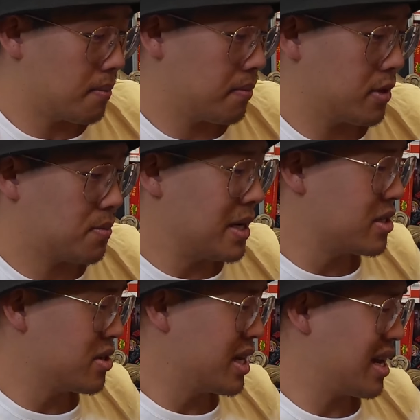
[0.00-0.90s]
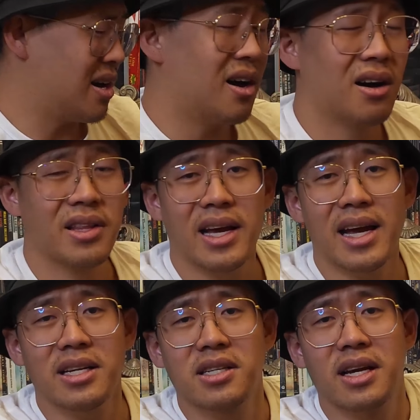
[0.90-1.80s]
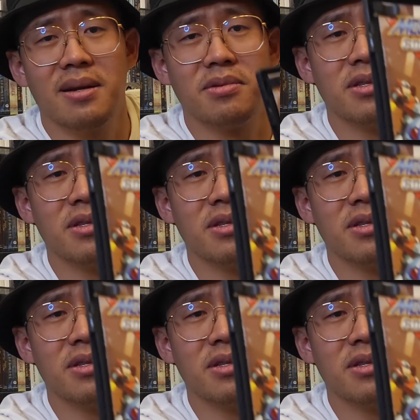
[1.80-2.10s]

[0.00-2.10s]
It's basically you get all the X games